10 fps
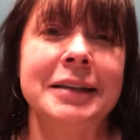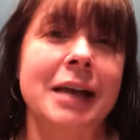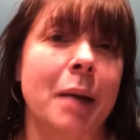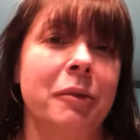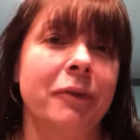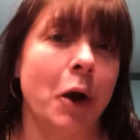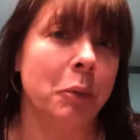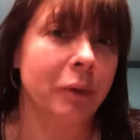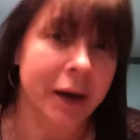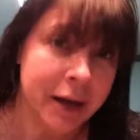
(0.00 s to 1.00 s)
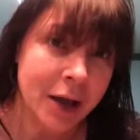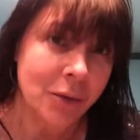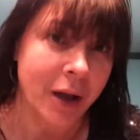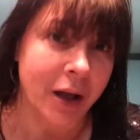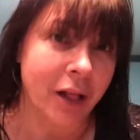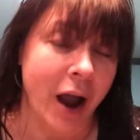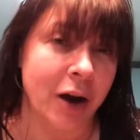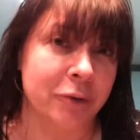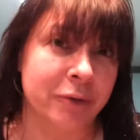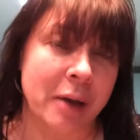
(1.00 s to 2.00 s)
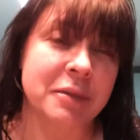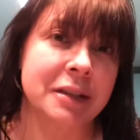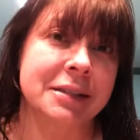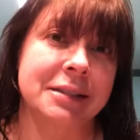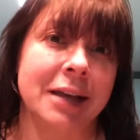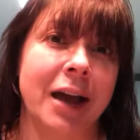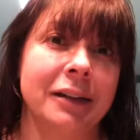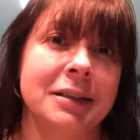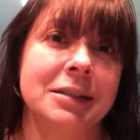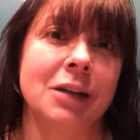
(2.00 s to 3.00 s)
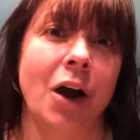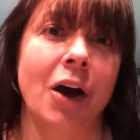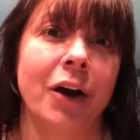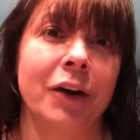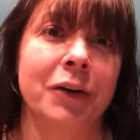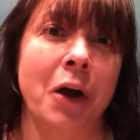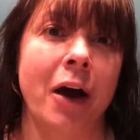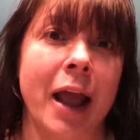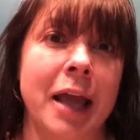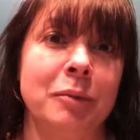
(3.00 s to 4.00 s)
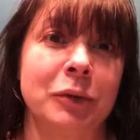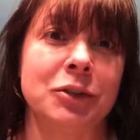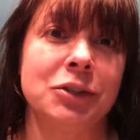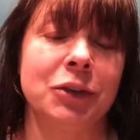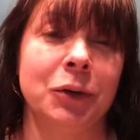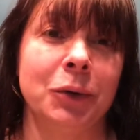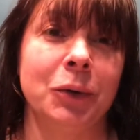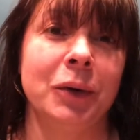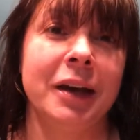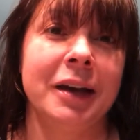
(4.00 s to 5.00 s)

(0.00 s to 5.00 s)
type of help right now, while our fabulous stylists are not able to